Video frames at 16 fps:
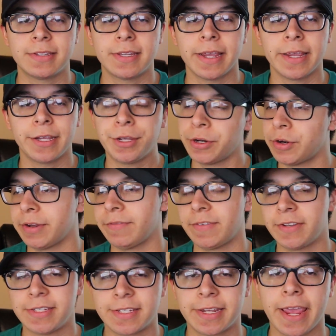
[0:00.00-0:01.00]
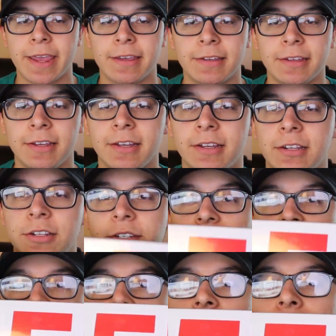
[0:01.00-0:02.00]
and say you don't even skate,
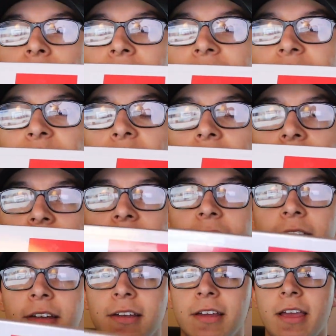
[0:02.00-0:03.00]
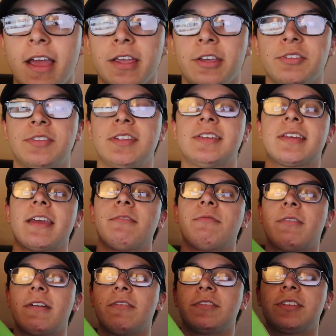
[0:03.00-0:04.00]
let me explain. I used to skate
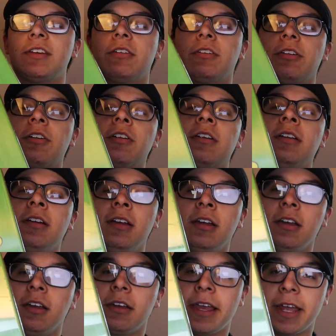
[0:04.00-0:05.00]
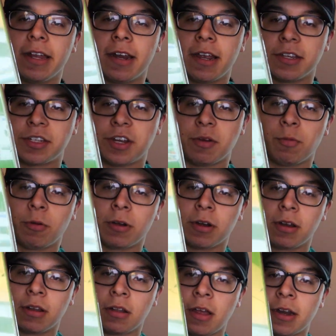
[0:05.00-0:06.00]
when I was younger, and I
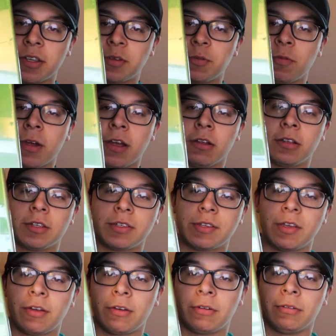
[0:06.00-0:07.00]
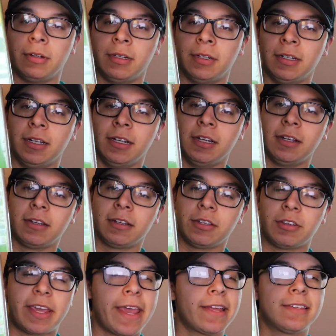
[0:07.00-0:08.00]
snowboarded a lot as well, so
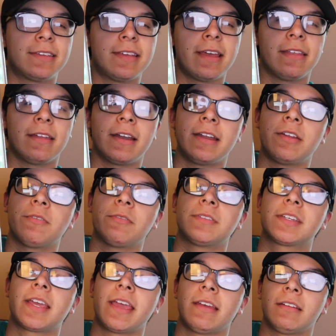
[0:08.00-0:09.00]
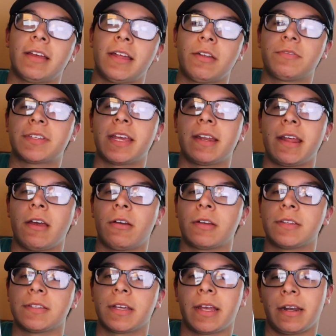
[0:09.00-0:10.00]
you can't say that I don't skate. I don't skate now
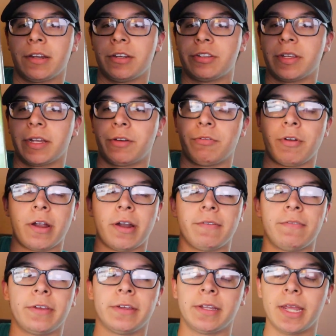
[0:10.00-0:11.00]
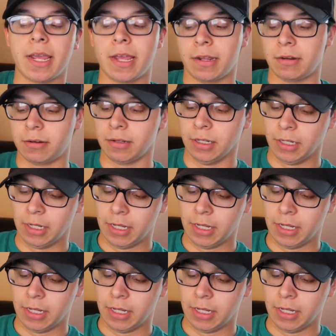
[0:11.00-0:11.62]
because I kind of just like grew out of it and